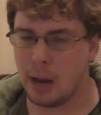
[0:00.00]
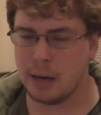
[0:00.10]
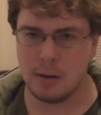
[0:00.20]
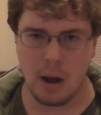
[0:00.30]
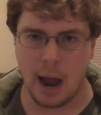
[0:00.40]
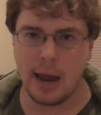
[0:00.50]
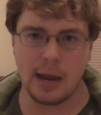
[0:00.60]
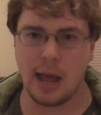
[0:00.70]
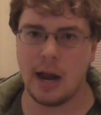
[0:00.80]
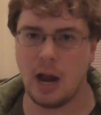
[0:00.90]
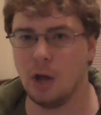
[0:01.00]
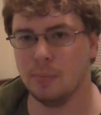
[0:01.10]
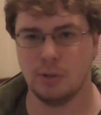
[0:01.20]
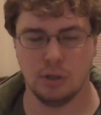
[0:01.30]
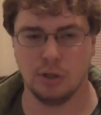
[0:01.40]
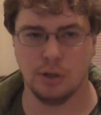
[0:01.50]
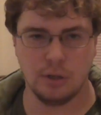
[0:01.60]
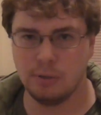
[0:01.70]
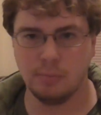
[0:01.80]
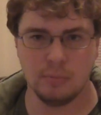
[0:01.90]
And Aya kind of helps
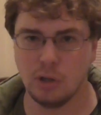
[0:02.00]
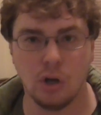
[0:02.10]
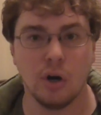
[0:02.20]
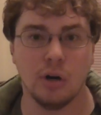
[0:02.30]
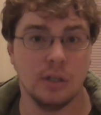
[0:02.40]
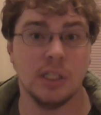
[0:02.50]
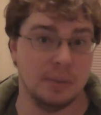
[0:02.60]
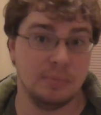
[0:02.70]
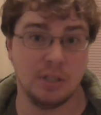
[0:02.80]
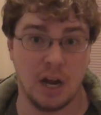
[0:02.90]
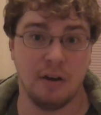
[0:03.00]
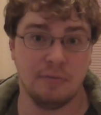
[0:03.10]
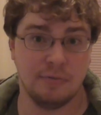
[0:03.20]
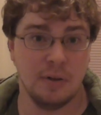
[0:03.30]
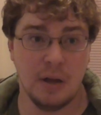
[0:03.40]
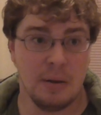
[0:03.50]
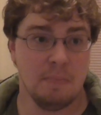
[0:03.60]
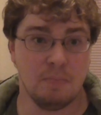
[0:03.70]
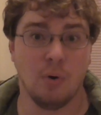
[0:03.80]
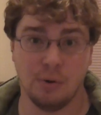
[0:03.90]
her learn some stuff
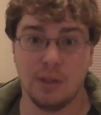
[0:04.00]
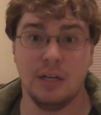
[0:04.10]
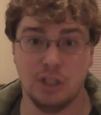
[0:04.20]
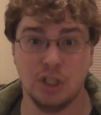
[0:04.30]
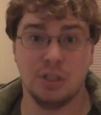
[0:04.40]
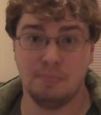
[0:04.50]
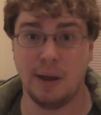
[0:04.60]
more than just